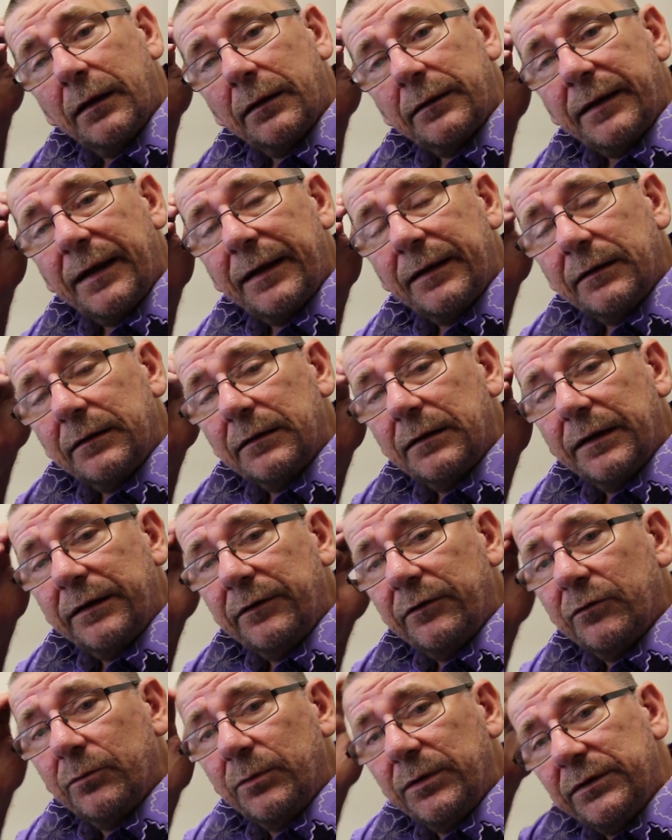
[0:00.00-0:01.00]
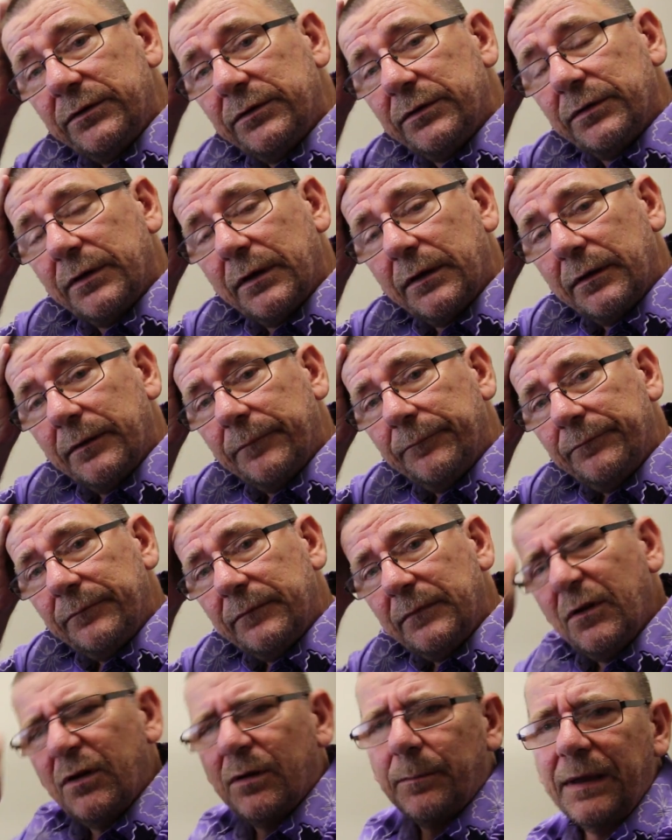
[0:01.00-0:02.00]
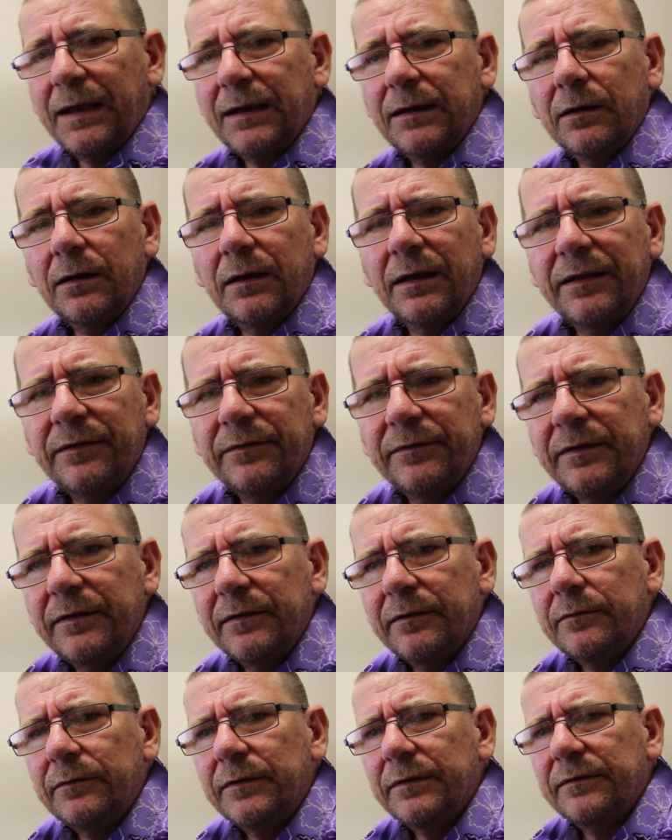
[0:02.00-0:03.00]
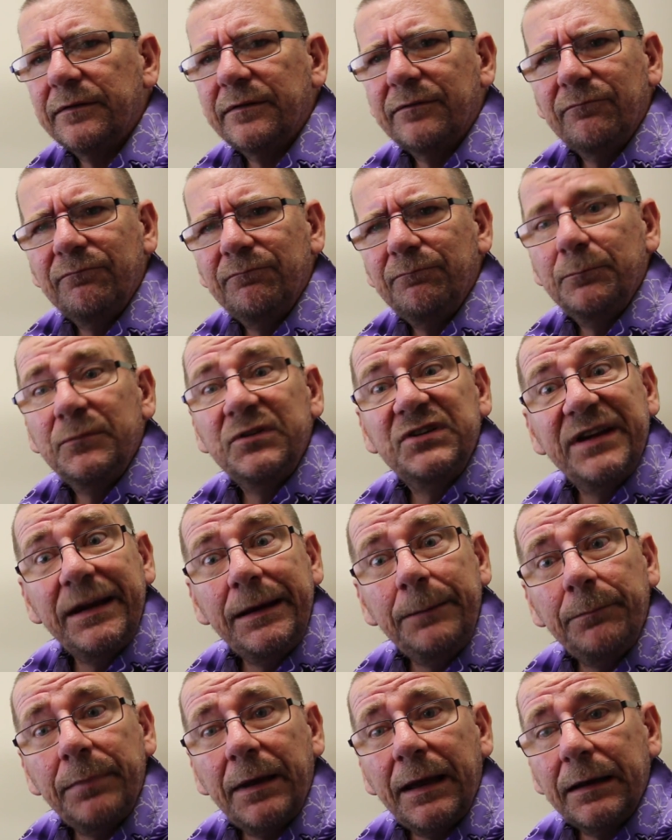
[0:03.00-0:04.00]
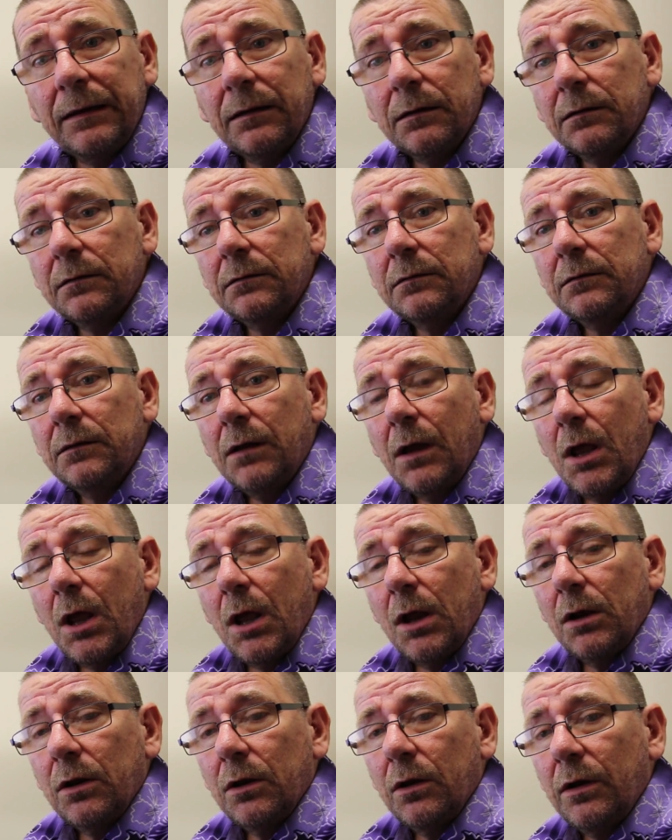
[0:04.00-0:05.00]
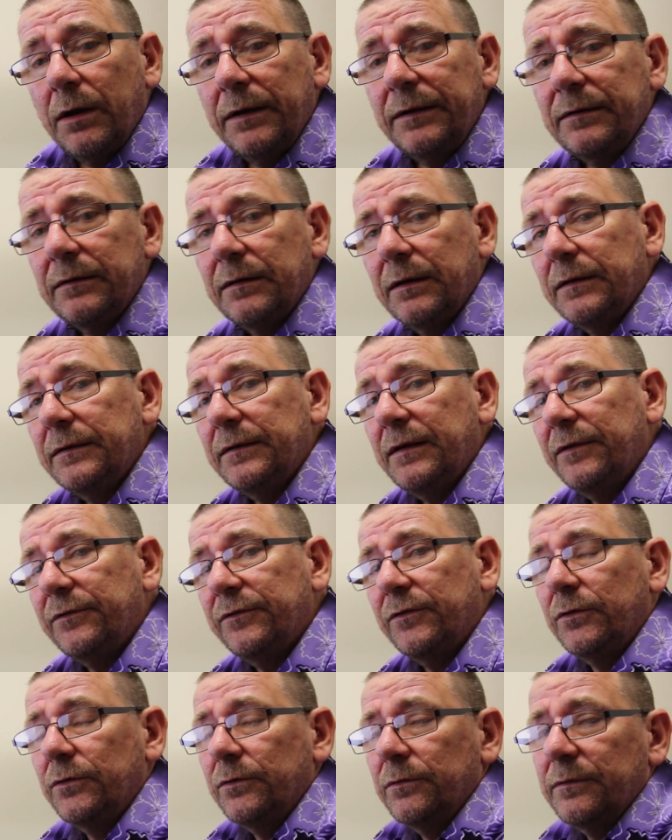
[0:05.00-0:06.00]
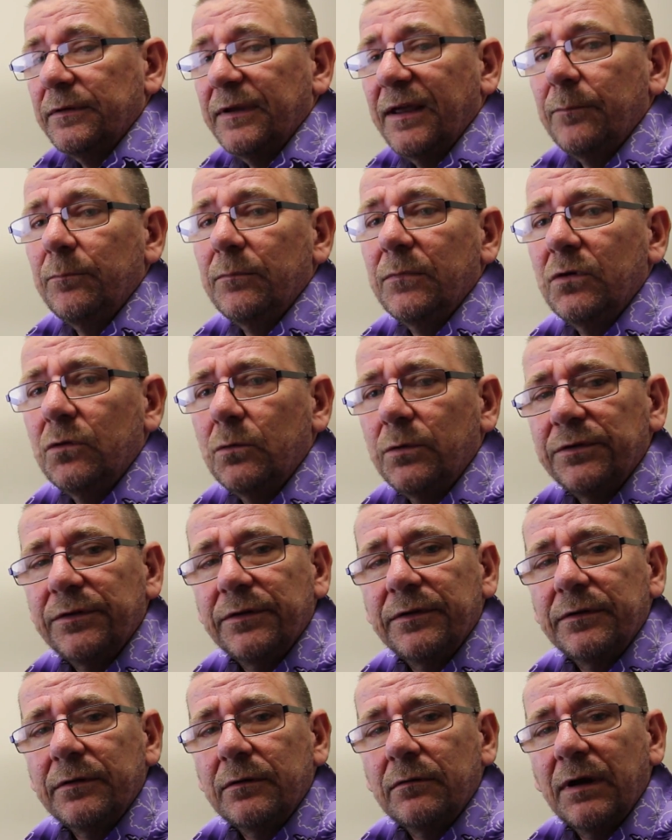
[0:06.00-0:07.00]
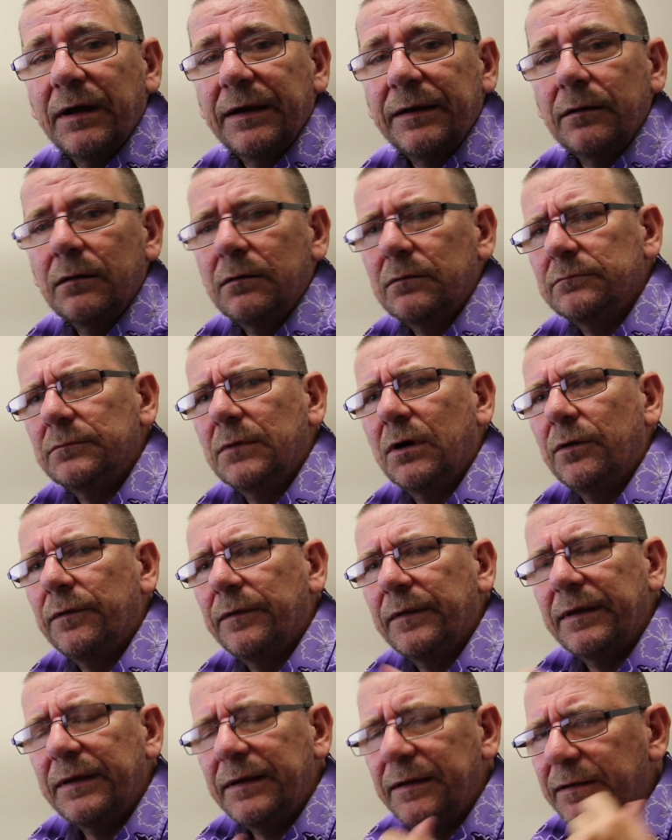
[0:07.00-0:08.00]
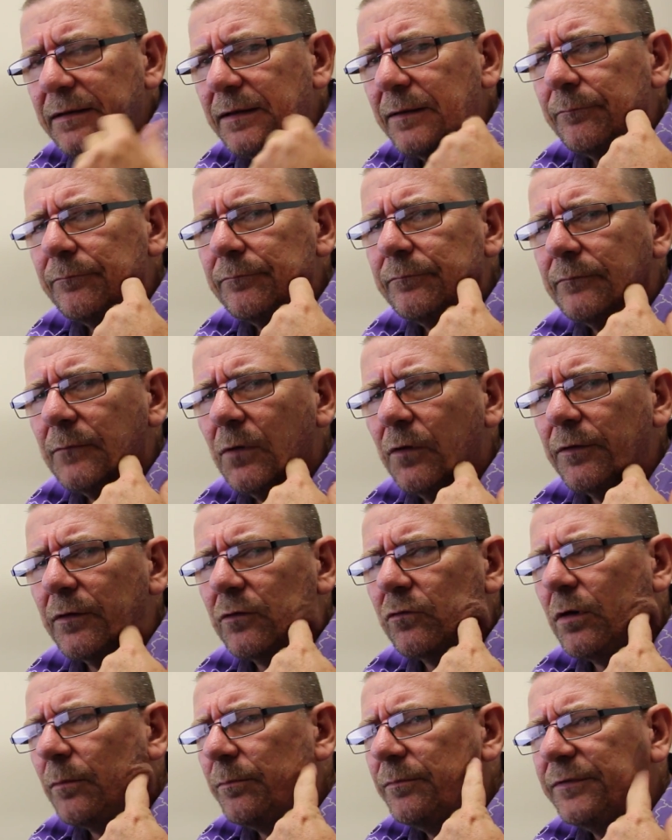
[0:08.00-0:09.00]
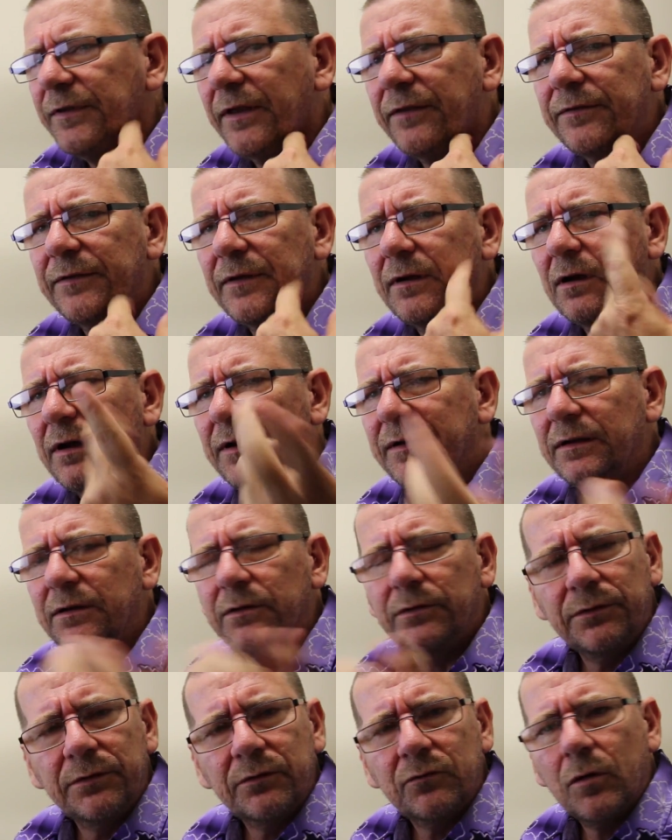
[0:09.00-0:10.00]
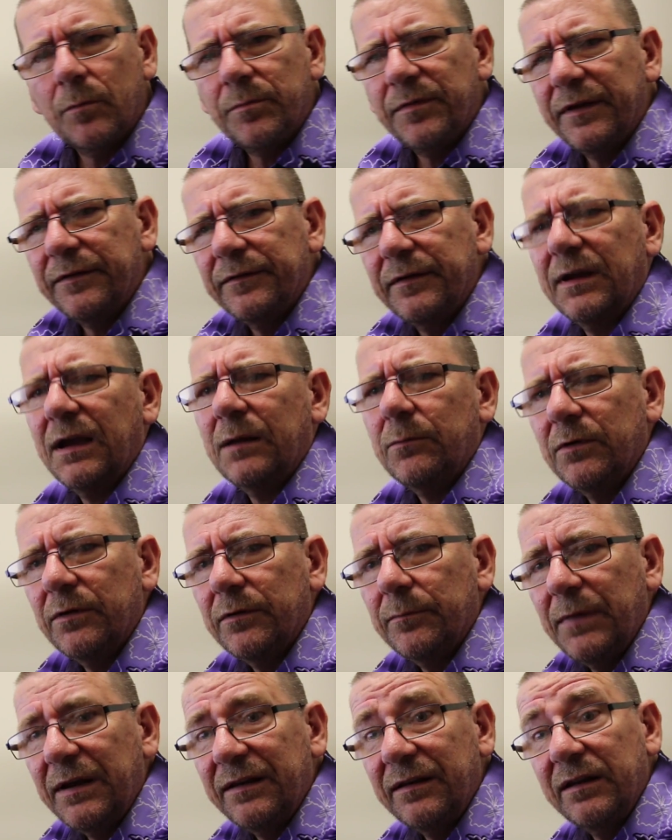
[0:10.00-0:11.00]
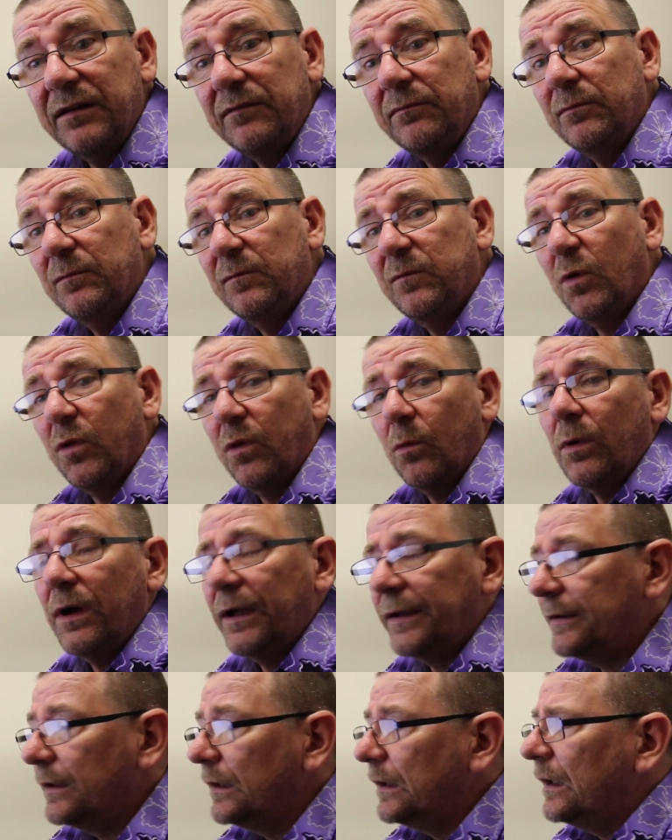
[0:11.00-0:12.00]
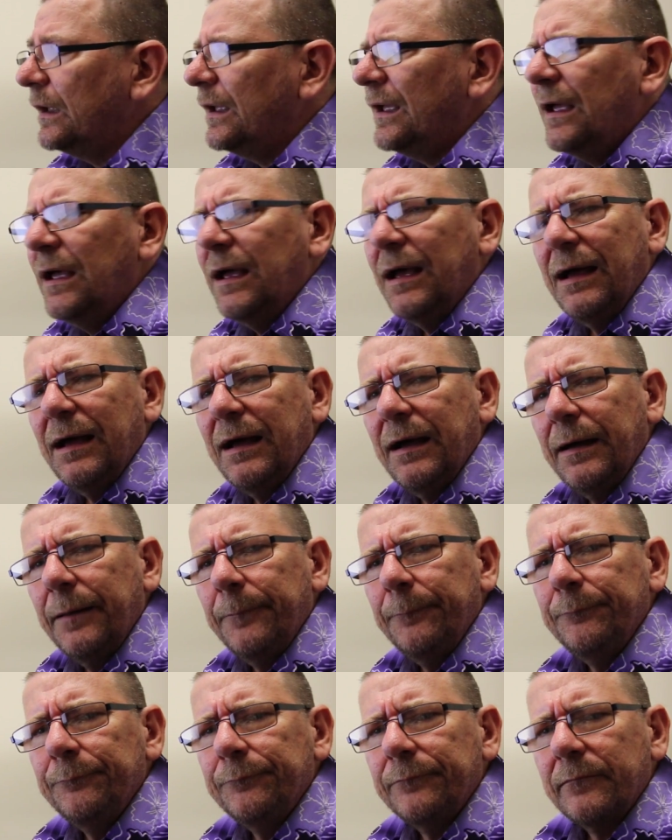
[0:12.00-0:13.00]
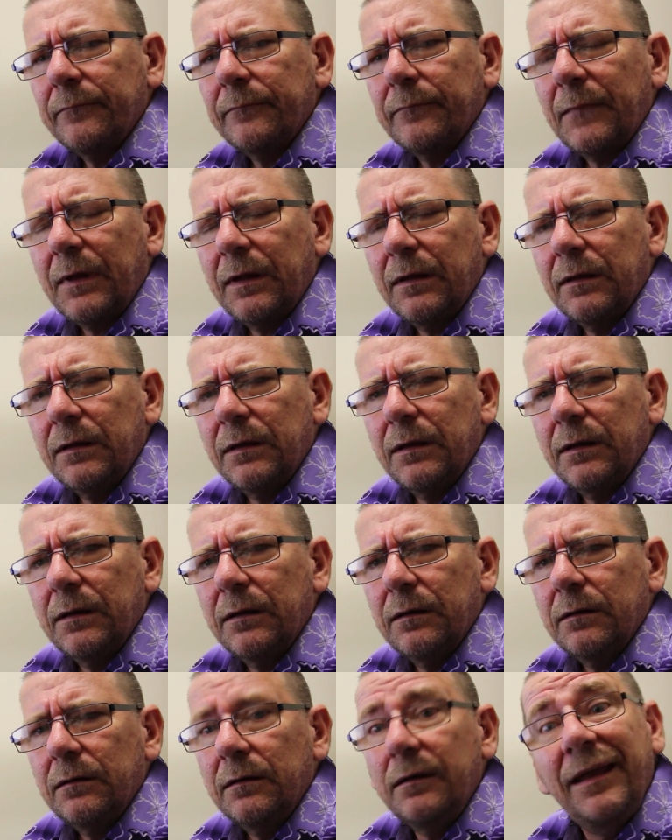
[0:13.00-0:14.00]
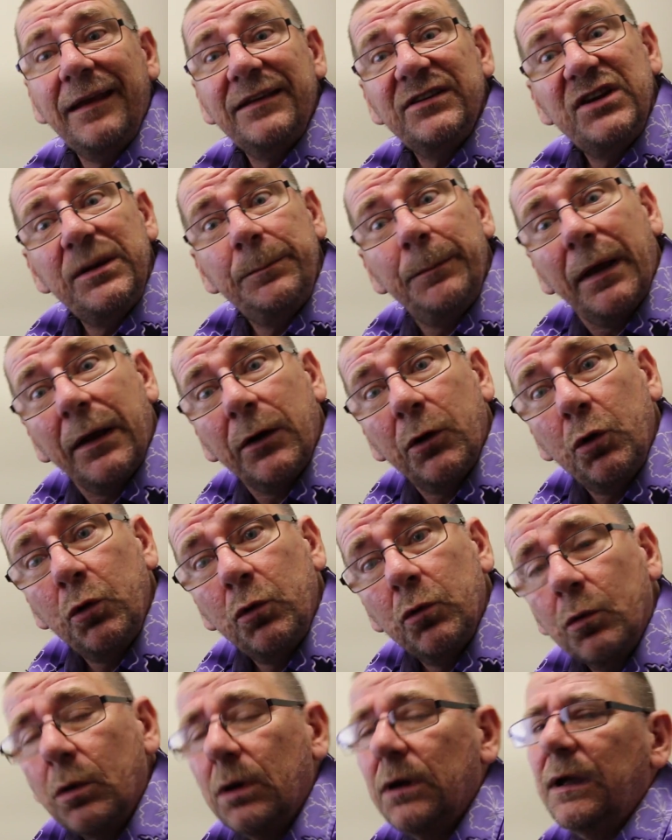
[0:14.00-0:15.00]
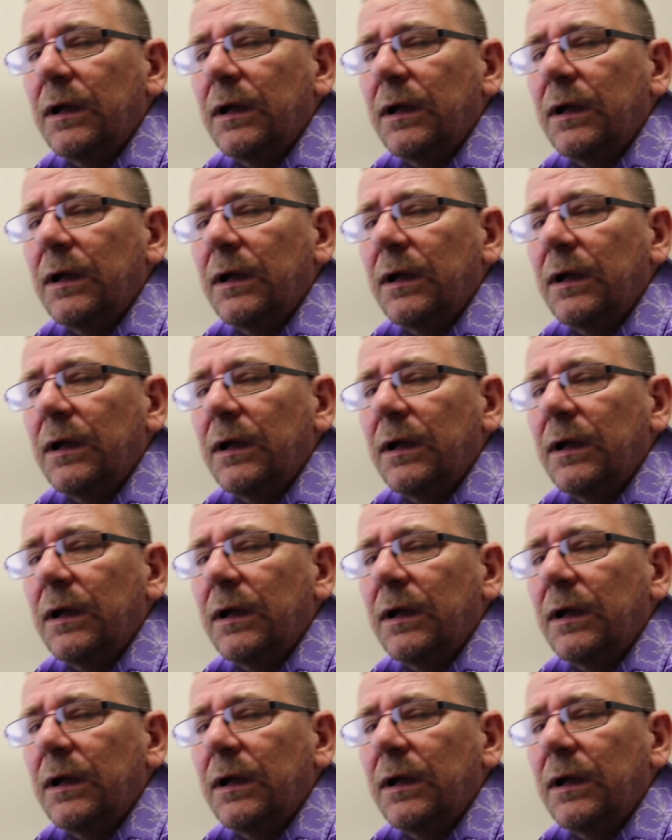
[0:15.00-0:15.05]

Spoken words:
Canon lens, which not a bad little lens either. It's cheap and light, and it does do 10mm, which is great on the crop sensor. I use crop sensor cameras mainly for the weight, and they're cheaper too.